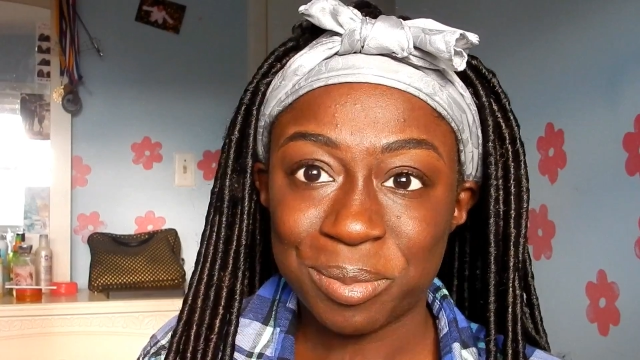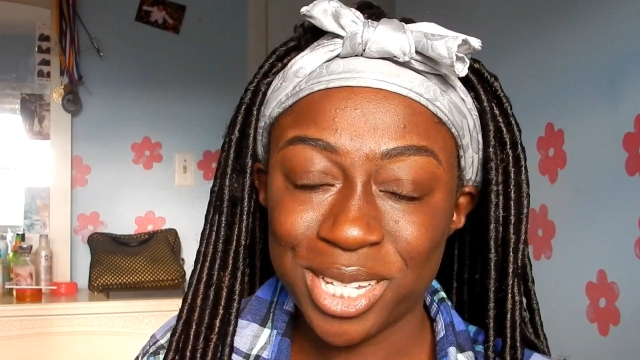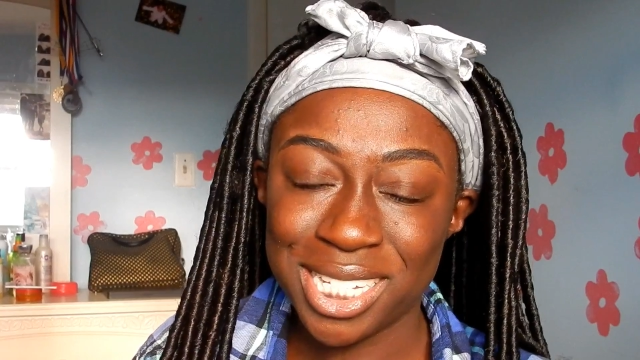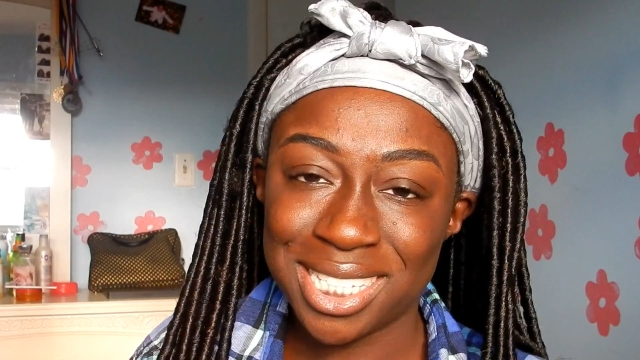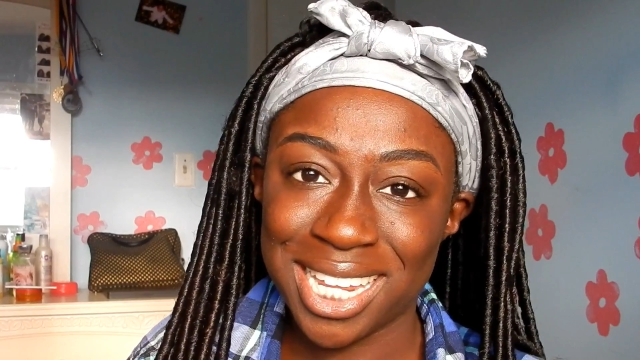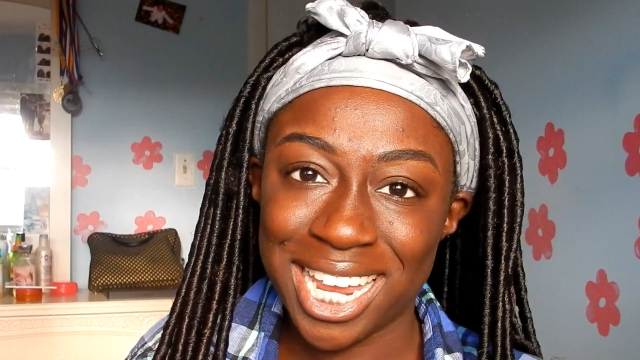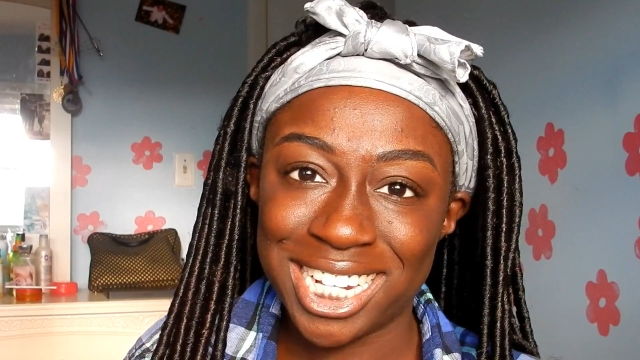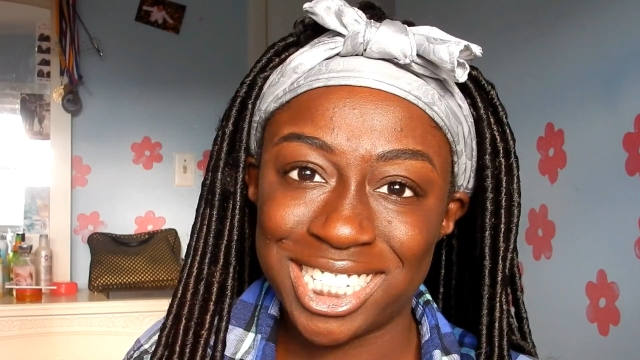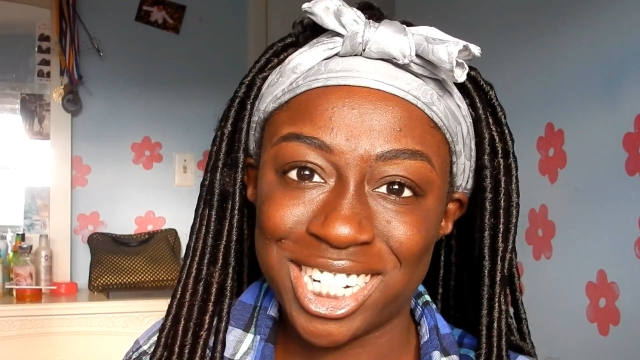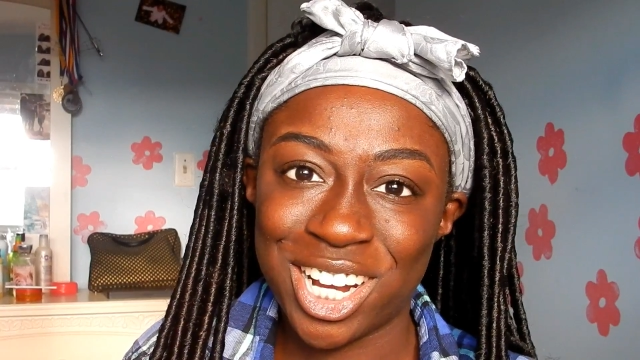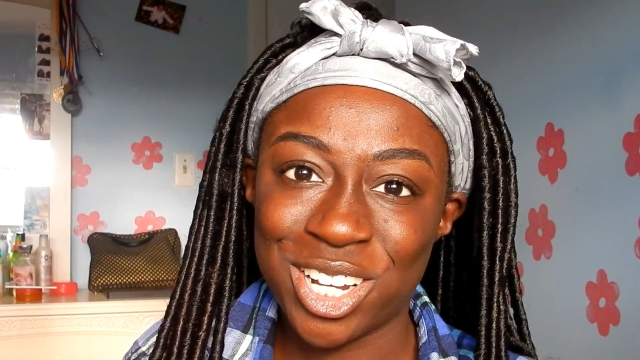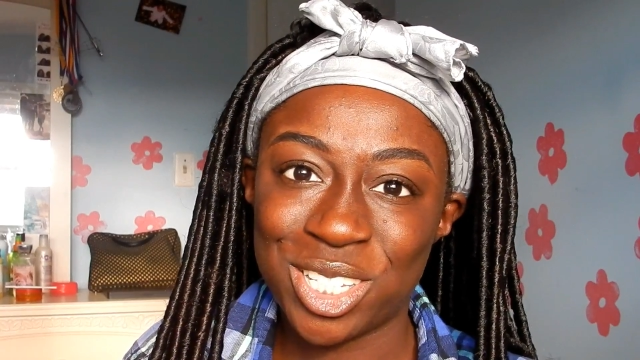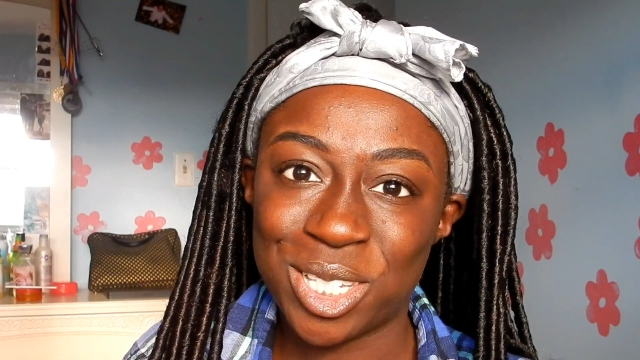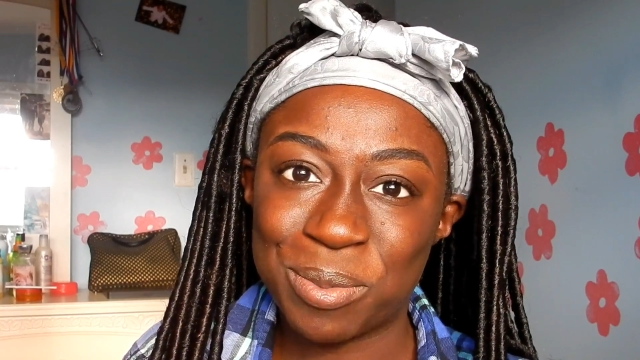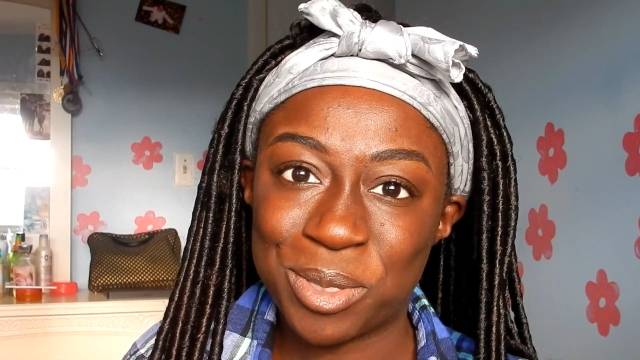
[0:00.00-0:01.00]
Please like,
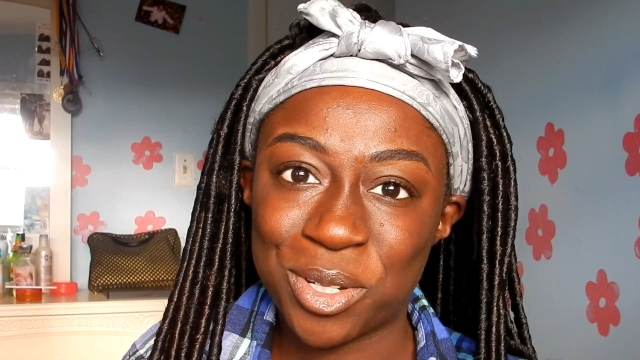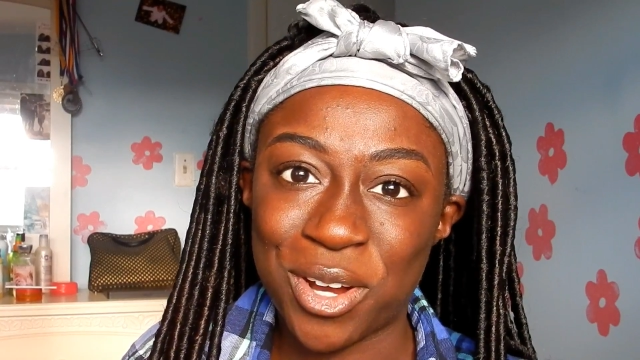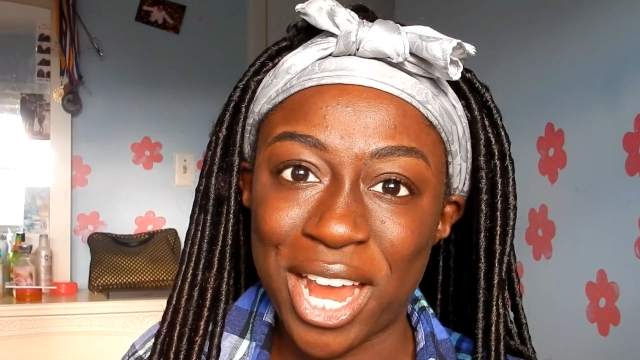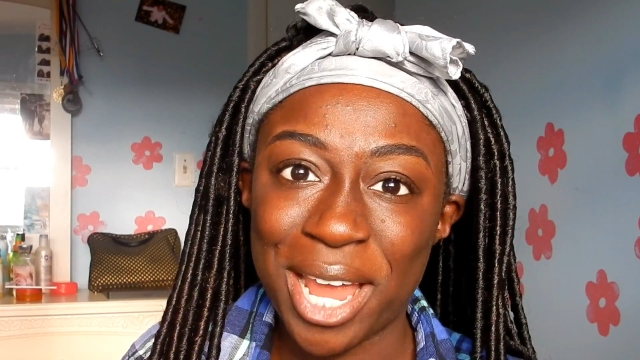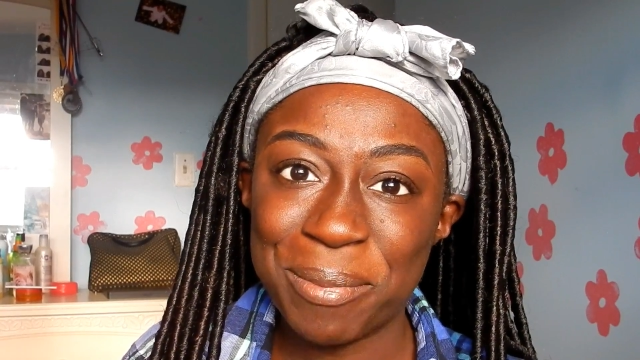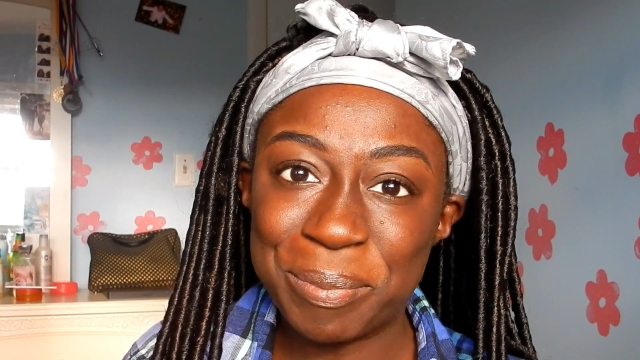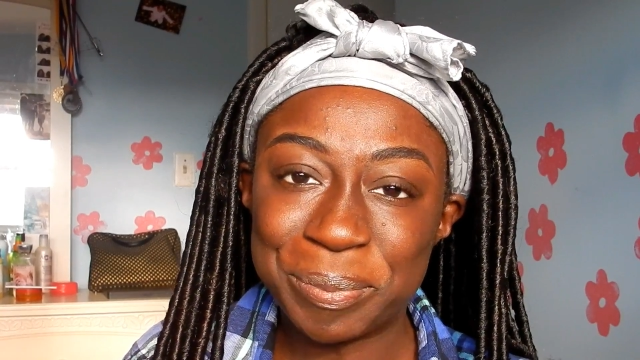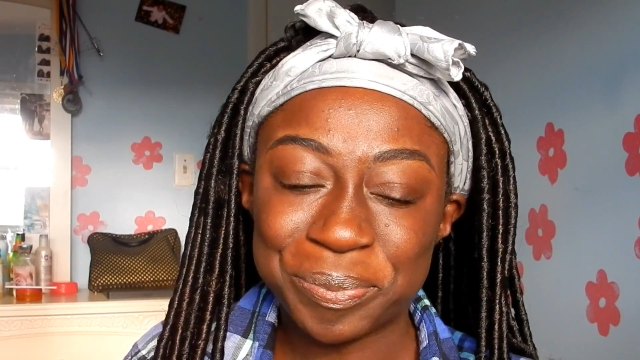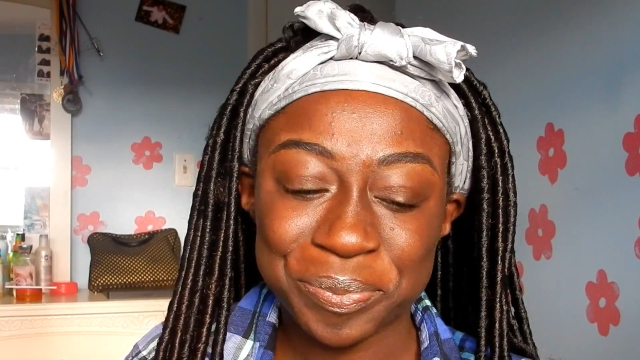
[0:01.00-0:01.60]
share, and subscribe,